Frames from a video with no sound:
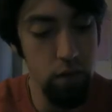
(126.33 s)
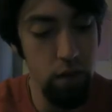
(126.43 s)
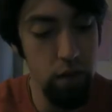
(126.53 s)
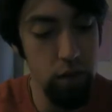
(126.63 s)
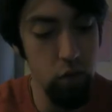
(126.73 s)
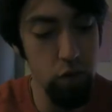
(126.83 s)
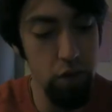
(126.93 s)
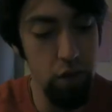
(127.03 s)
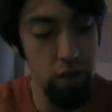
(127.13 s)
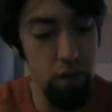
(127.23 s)

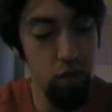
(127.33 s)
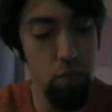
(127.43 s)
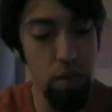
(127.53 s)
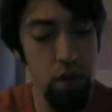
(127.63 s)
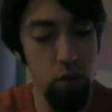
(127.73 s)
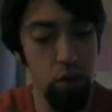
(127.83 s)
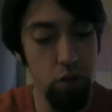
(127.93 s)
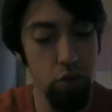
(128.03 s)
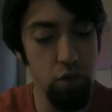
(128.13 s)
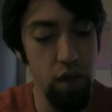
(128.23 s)
any of the meat
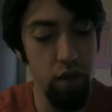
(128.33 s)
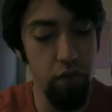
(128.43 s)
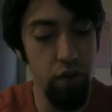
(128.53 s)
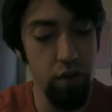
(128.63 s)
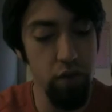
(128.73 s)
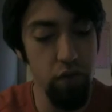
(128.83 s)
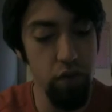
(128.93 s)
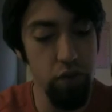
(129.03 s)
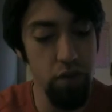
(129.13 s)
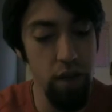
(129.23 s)
which you sacrifice the first